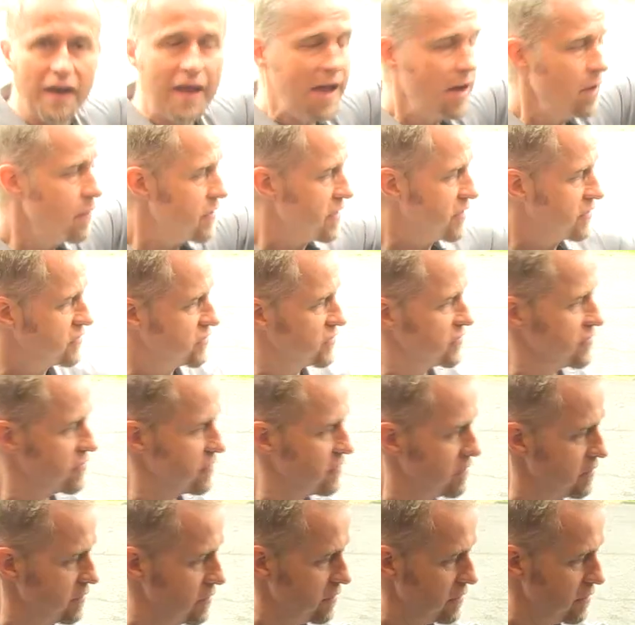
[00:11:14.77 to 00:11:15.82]
allow it
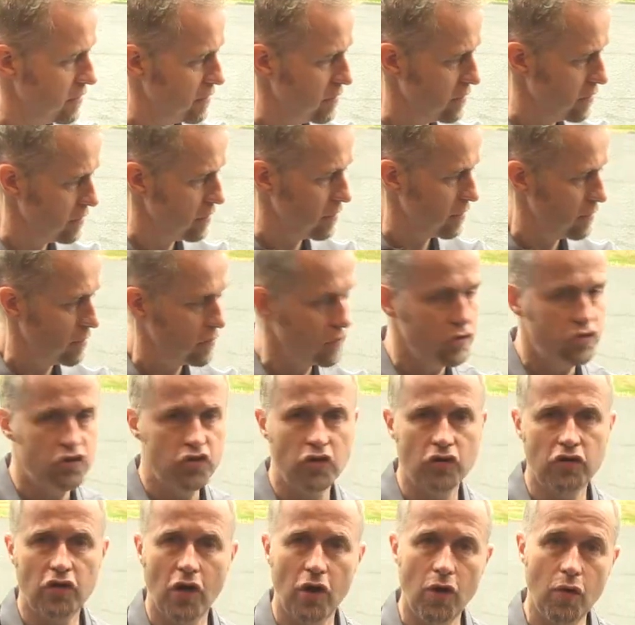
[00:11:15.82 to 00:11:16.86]

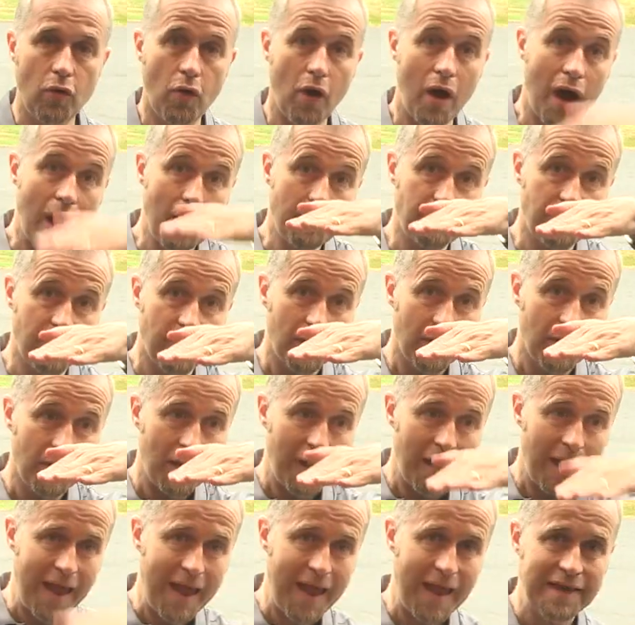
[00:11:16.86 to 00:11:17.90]
to go up
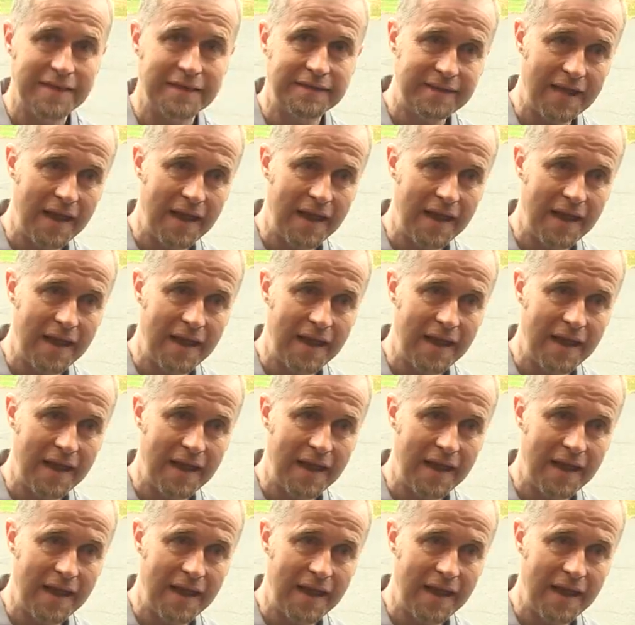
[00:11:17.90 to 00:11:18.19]
and